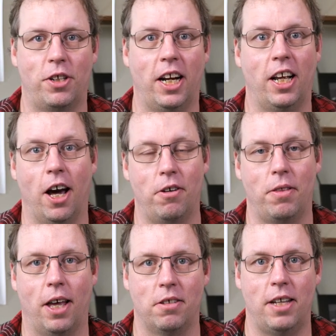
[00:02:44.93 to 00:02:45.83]
are getting
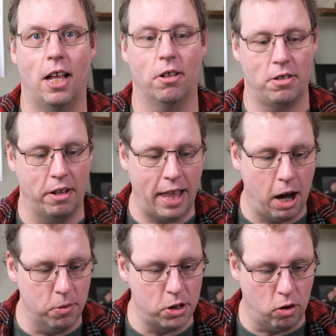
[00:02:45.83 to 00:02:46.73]
100,000 downloads. Now
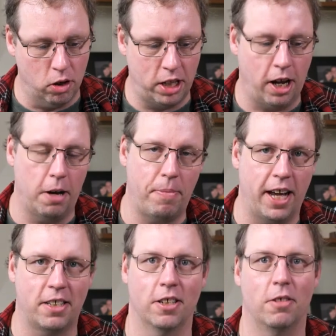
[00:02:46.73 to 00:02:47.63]
that was only on
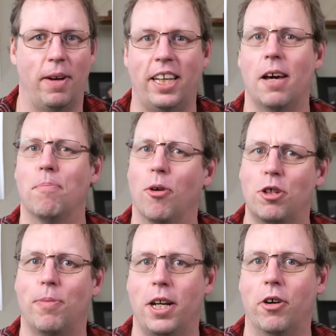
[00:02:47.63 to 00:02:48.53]
Pexels, but I get
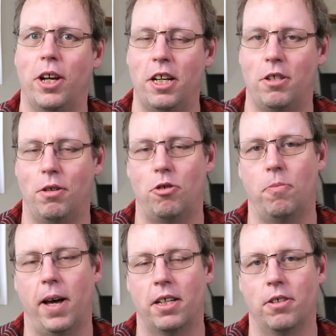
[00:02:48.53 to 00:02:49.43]
most of my donations
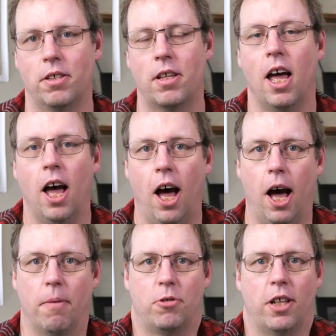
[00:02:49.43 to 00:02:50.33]
through Pexels.
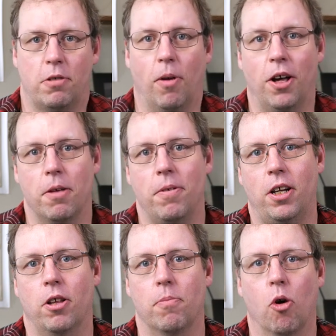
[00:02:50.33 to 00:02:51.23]
So that's probably
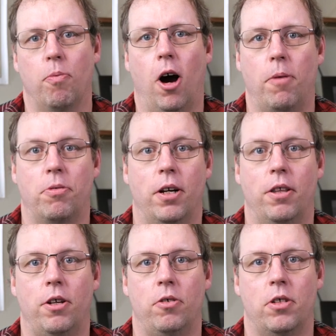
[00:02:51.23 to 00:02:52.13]
the more popular of
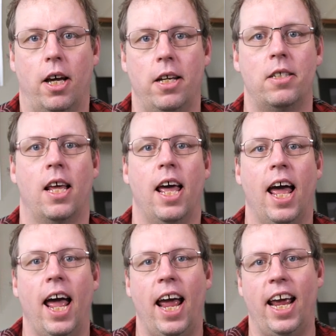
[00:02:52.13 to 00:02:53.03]
the two sites.
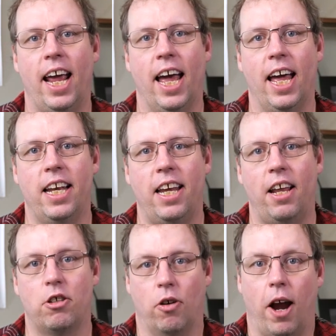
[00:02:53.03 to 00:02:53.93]

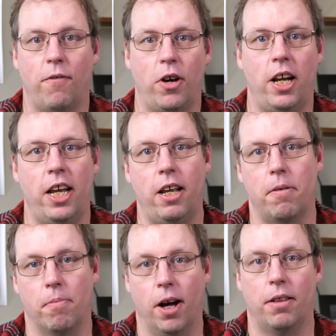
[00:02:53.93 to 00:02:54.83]
And so every
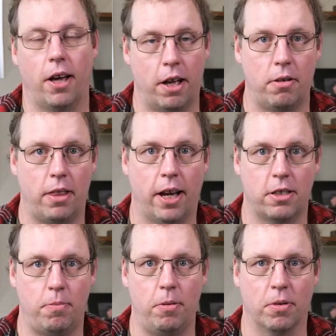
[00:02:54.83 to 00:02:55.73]
month,
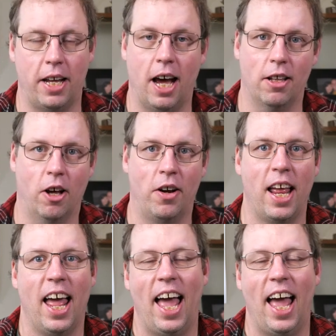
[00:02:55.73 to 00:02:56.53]
100,000 people download,